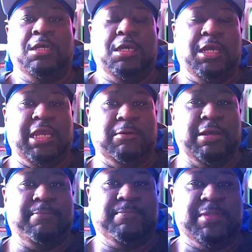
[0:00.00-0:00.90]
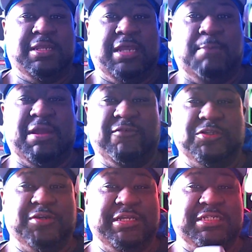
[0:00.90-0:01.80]
Anyway, I'm
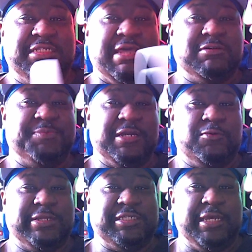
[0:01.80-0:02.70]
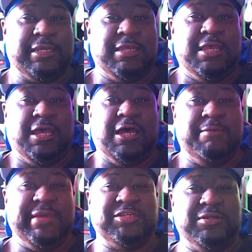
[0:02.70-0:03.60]
MikeOfAllTrades. That was my quick take.
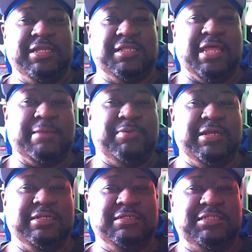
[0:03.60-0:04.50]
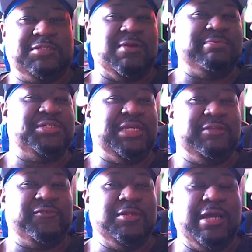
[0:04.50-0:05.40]
Make sure to hit the like button, subscribe to the channel
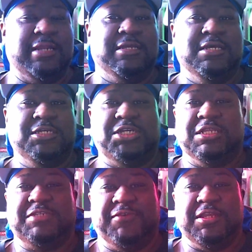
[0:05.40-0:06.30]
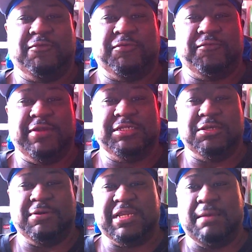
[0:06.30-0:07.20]
if you're not, share this video with your friends,
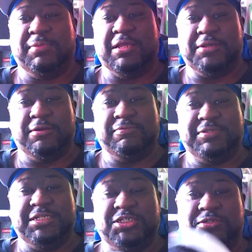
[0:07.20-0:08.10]
and comment below, did you